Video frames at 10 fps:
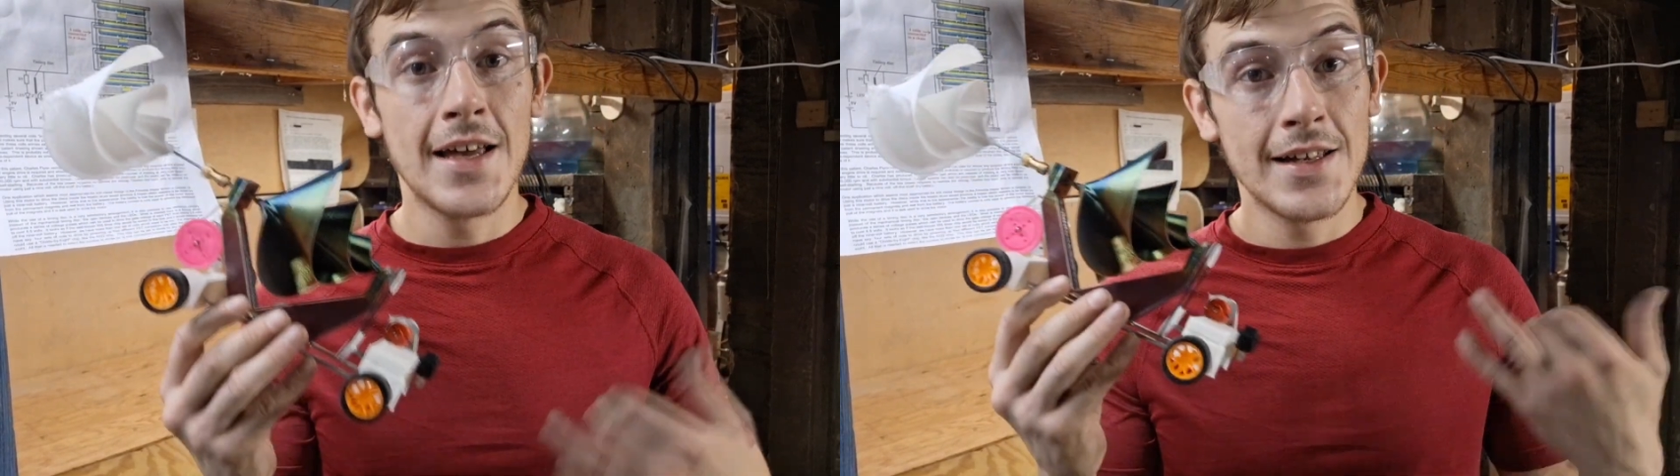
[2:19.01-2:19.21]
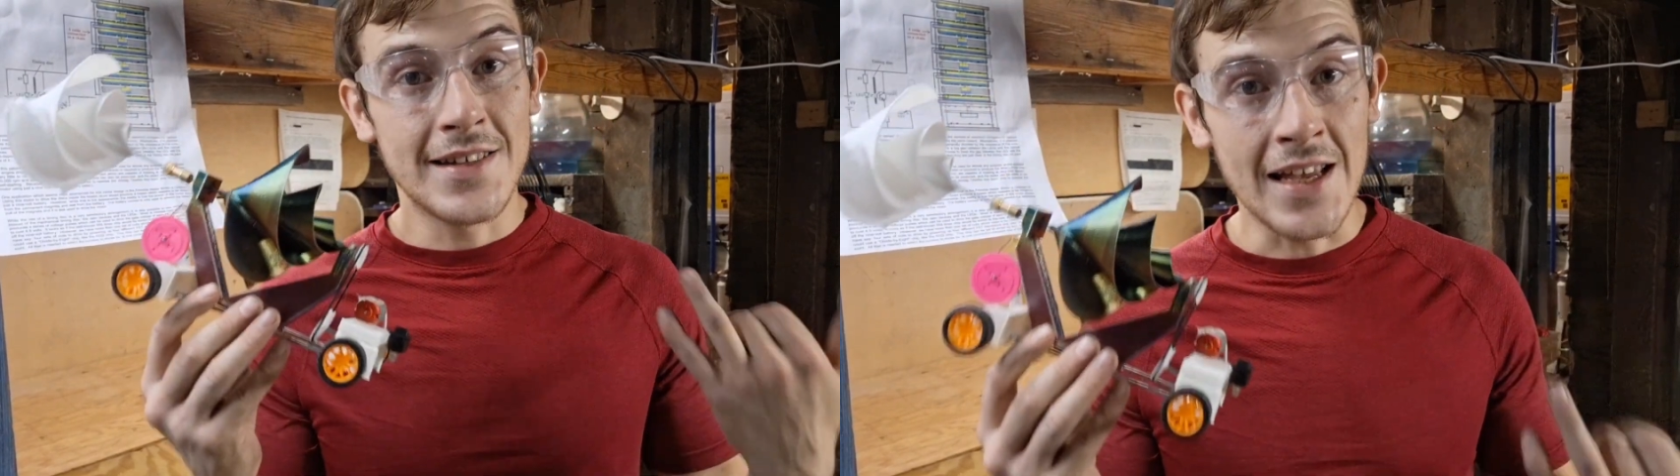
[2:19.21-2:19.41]

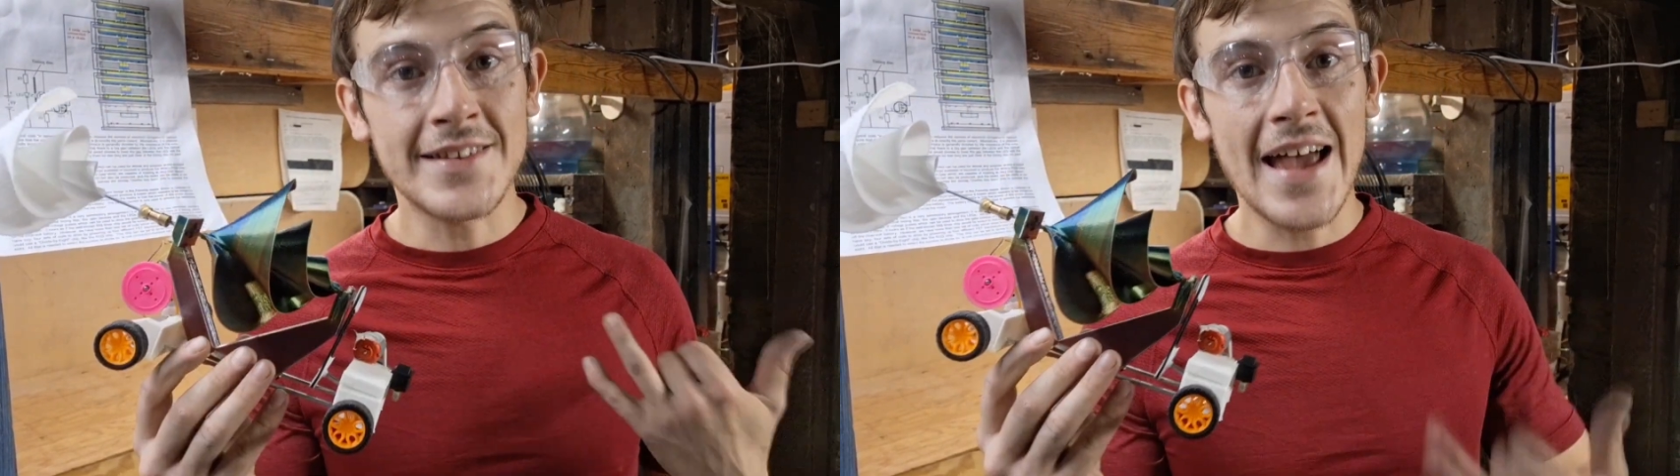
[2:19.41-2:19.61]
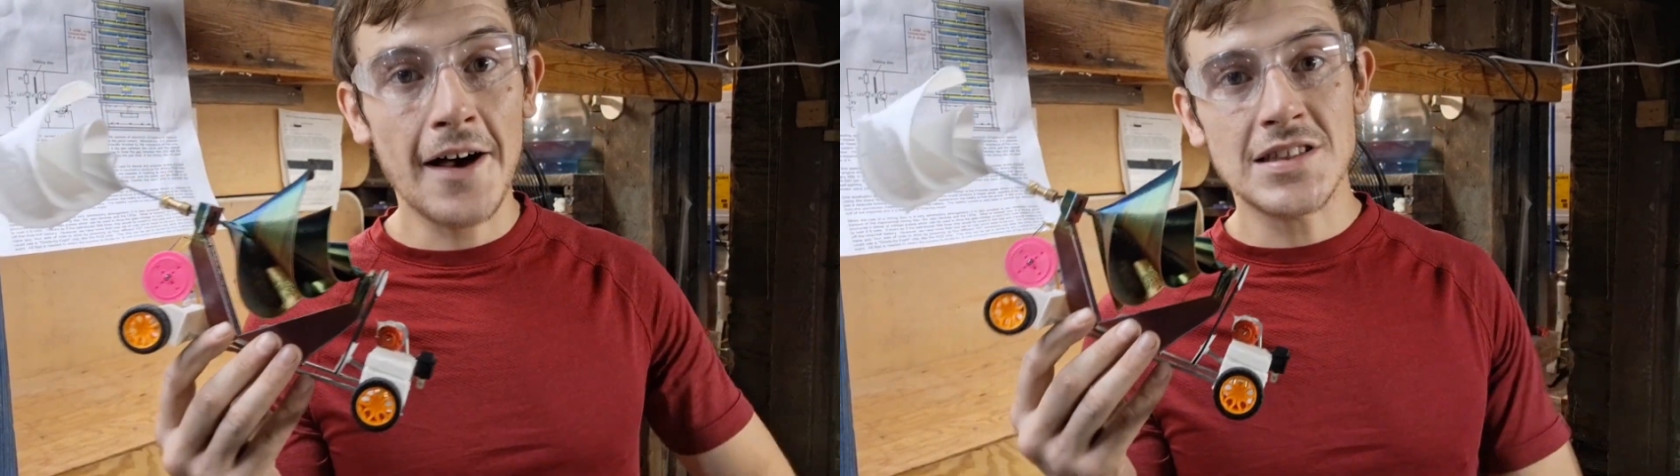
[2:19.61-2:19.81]

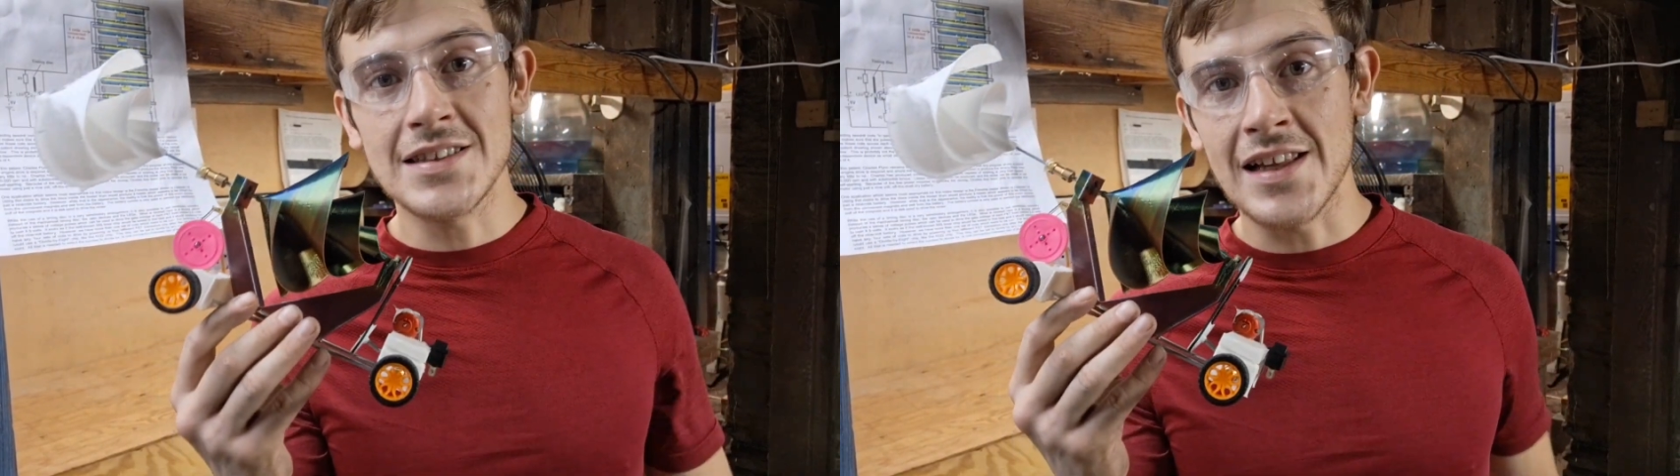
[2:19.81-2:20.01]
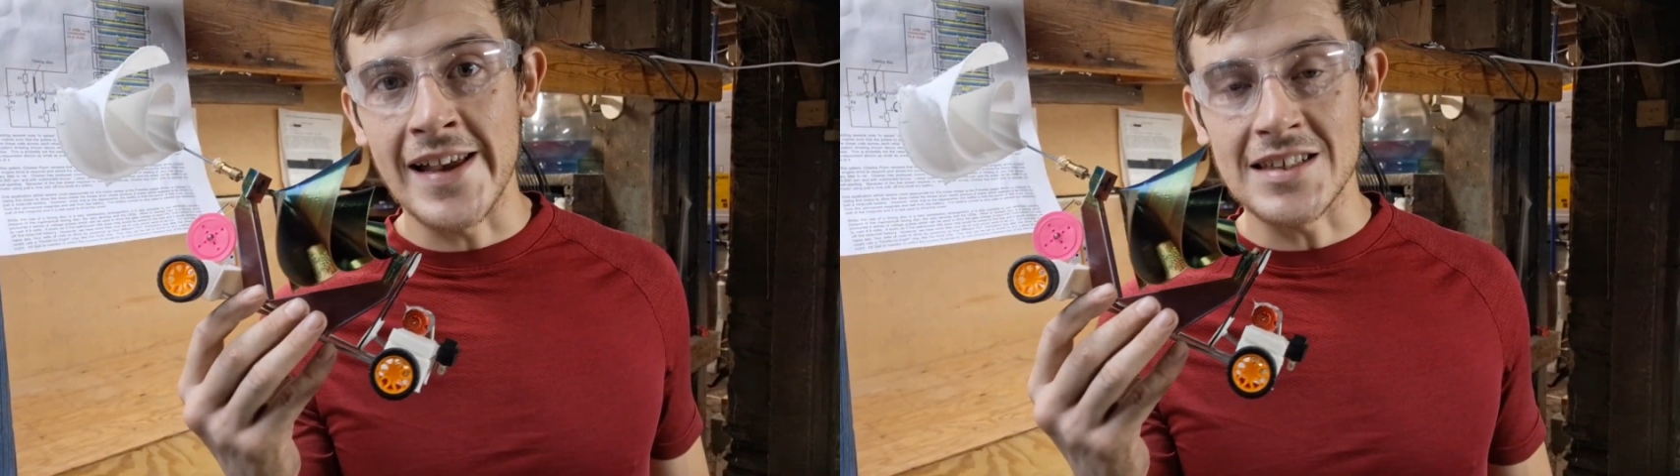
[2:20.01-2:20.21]
10,000
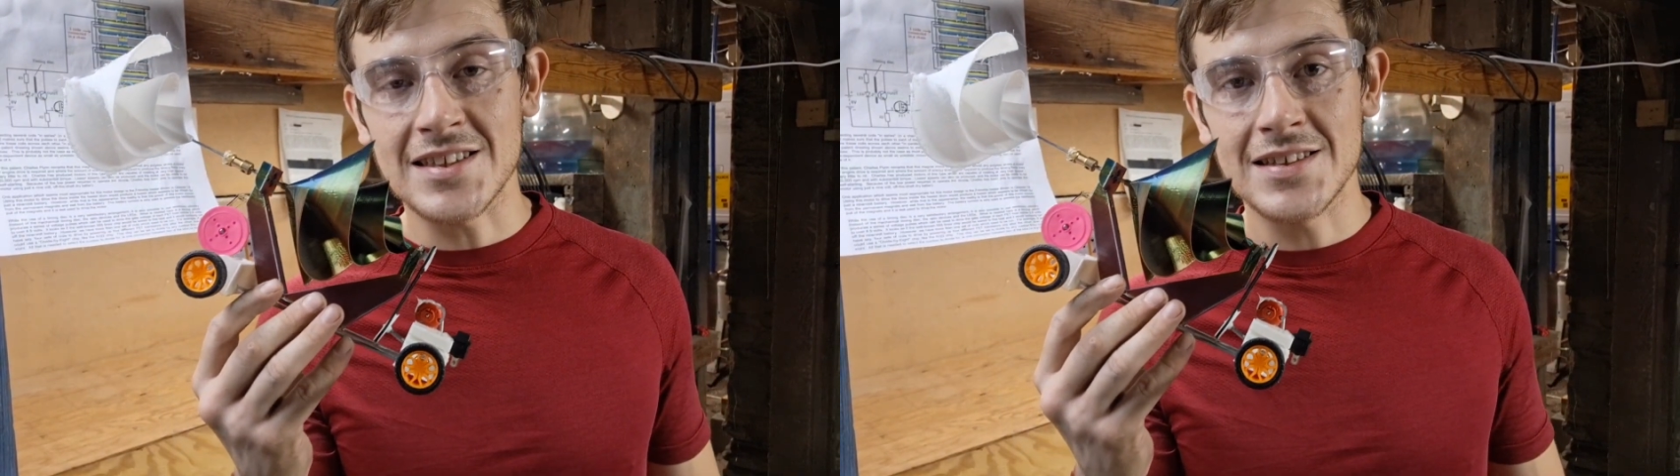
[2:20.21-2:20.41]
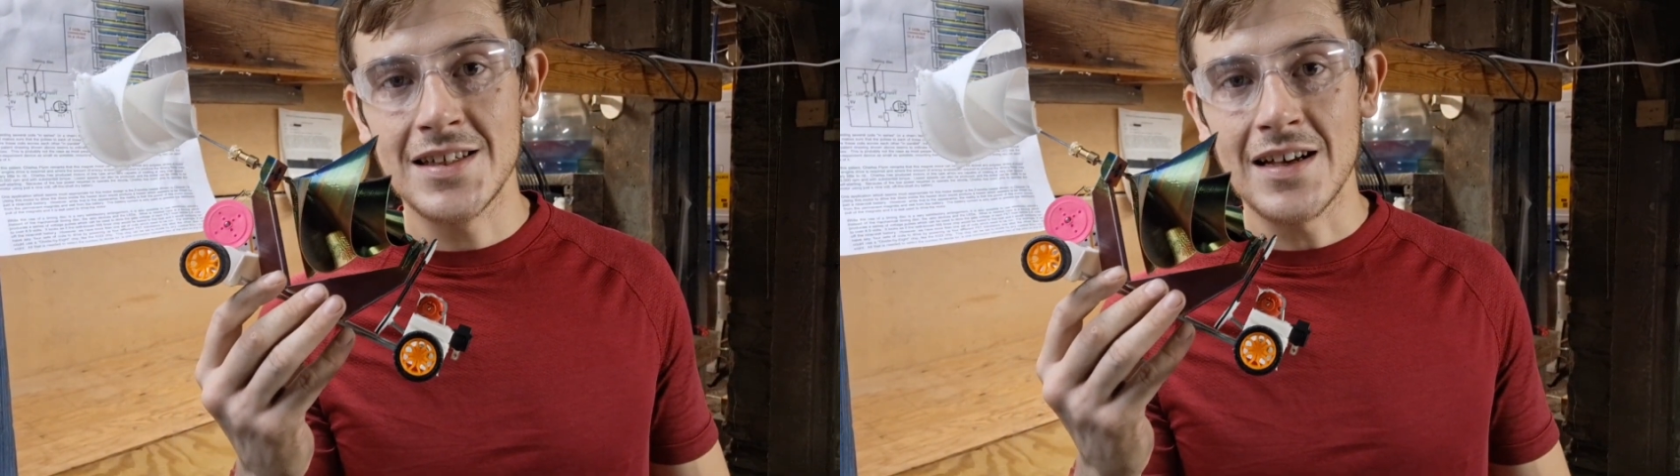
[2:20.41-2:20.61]
likes,